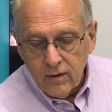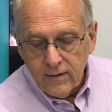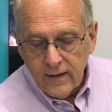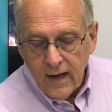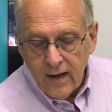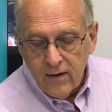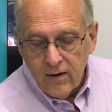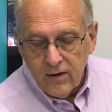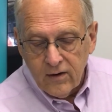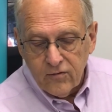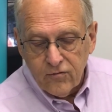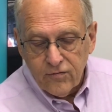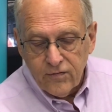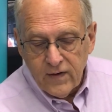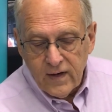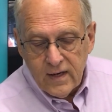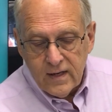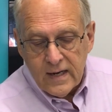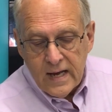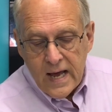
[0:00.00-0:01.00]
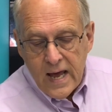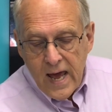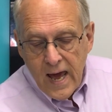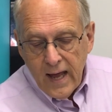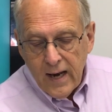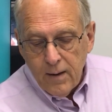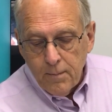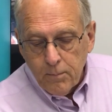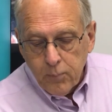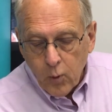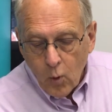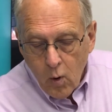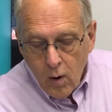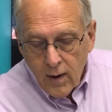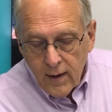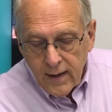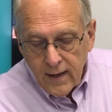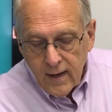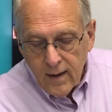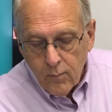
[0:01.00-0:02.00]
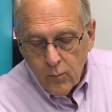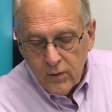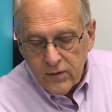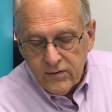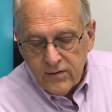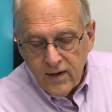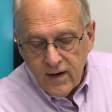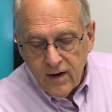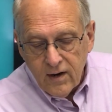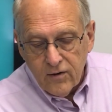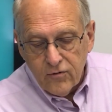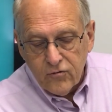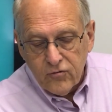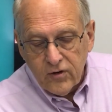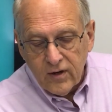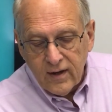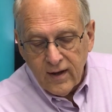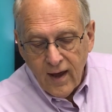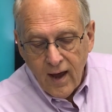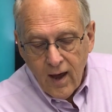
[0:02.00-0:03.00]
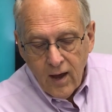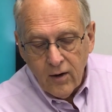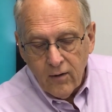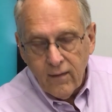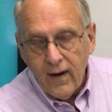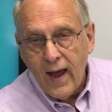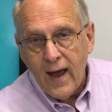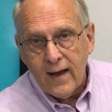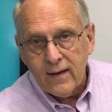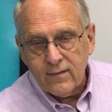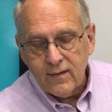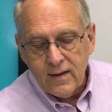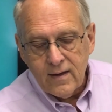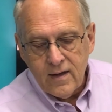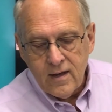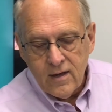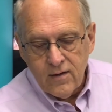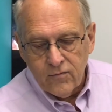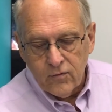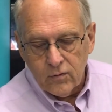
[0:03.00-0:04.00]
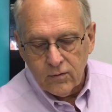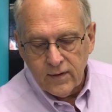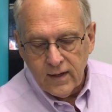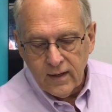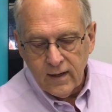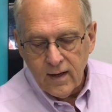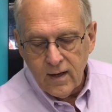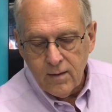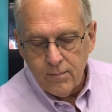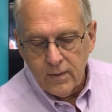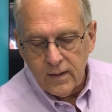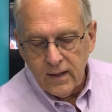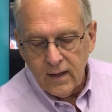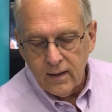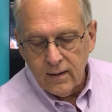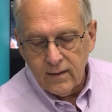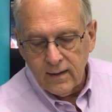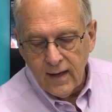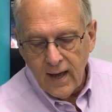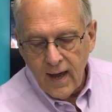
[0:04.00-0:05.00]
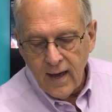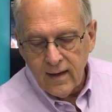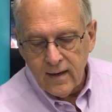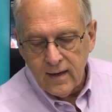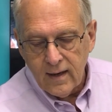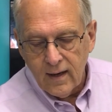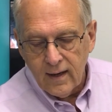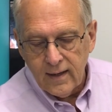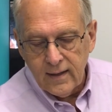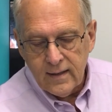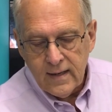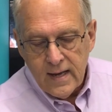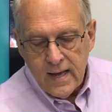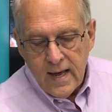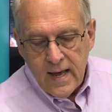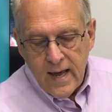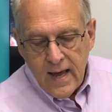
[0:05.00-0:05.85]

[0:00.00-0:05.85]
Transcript: down at his feet and implored him with tears to counteract the evil that Haman had, the Agagite